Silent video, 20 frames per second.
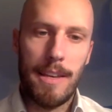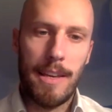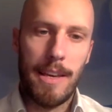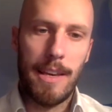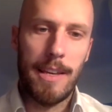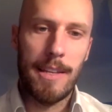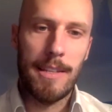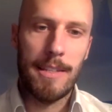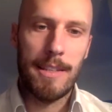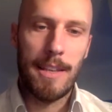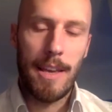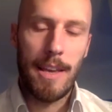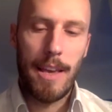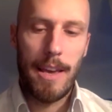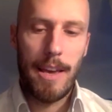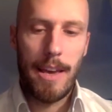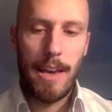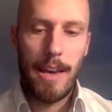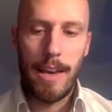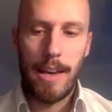it is
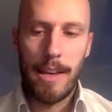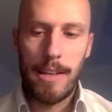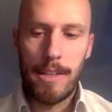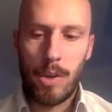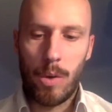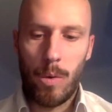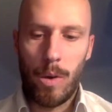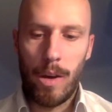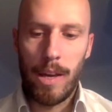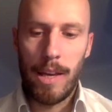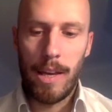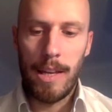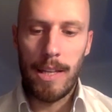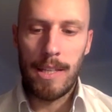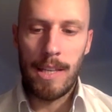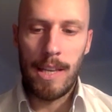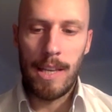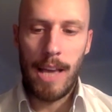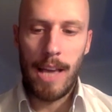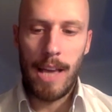it is quite easy,